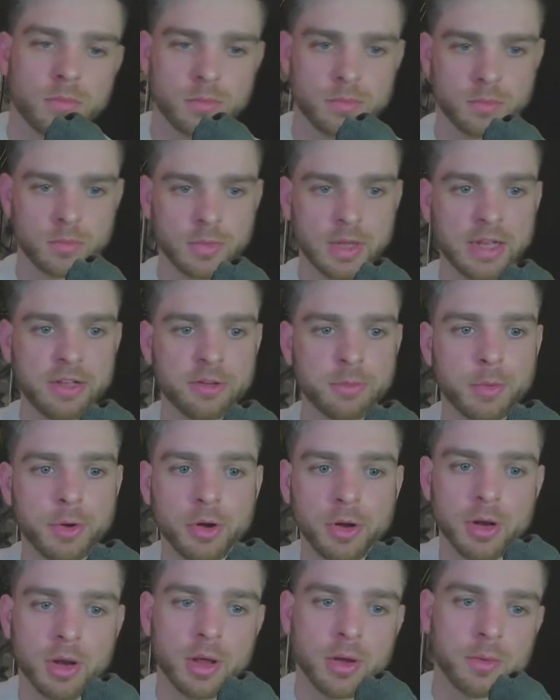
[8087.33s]
It's a
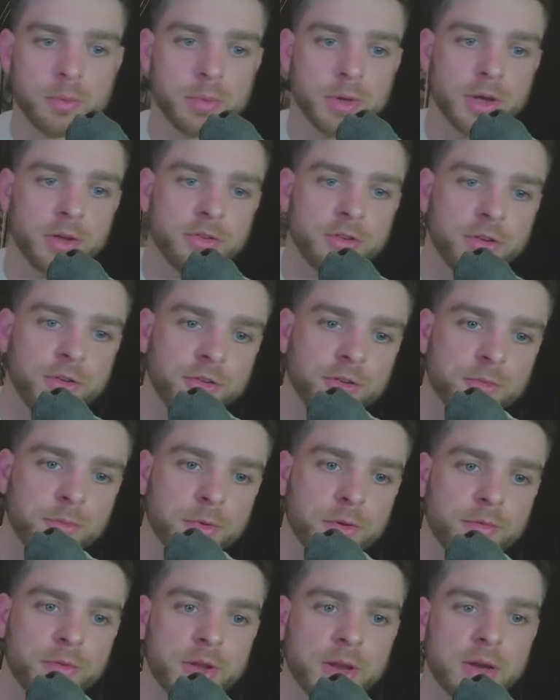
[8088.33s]
bungalow. Person has just
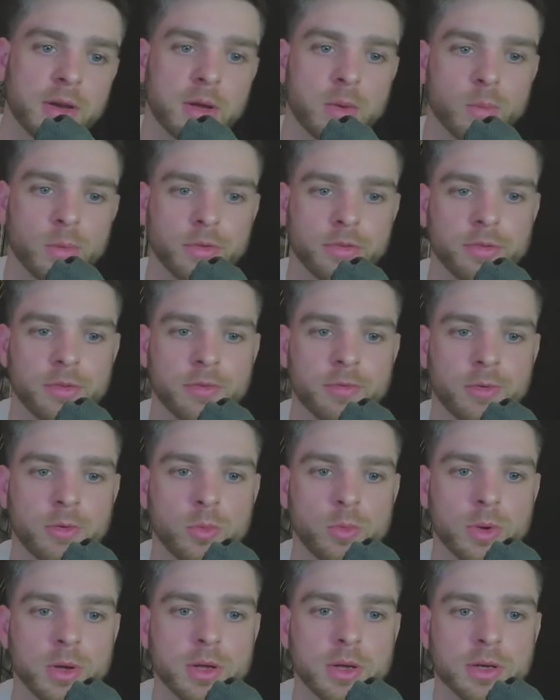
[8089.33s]
moved in and wants the full
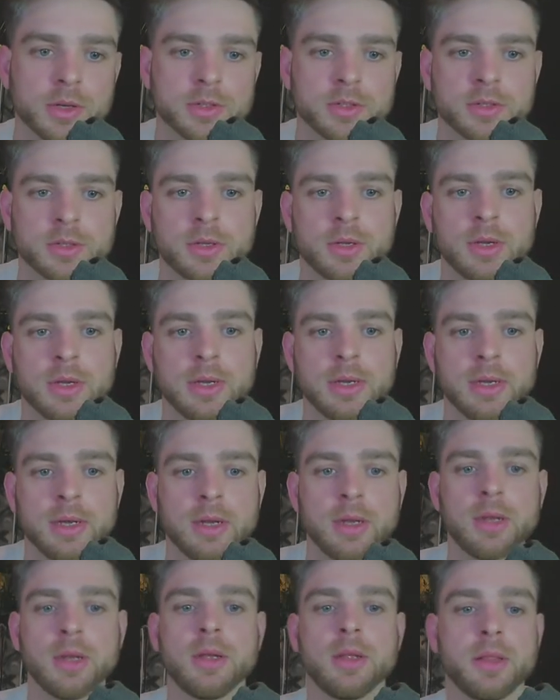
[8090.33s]
works.
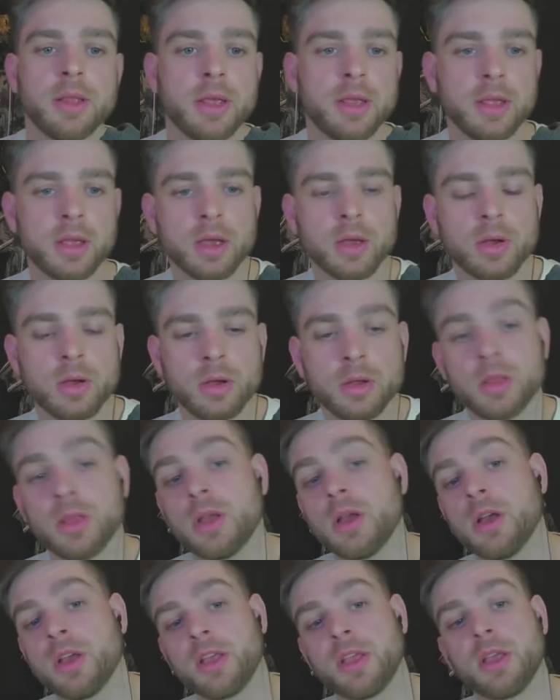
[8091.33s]
There you go.
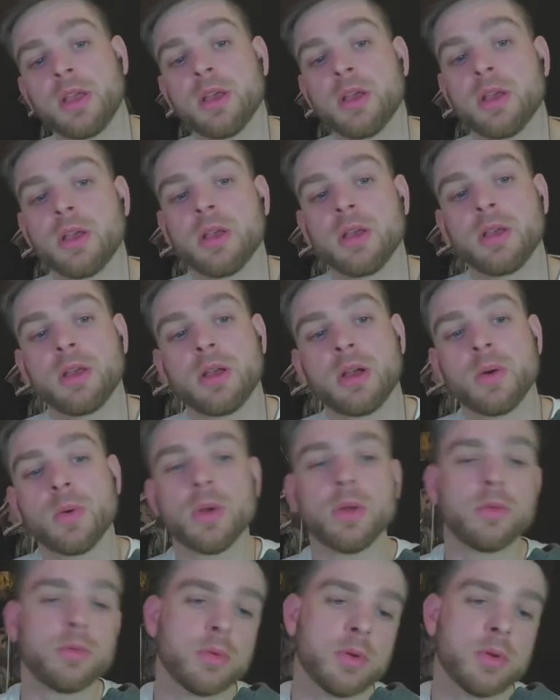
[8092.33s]
I won't.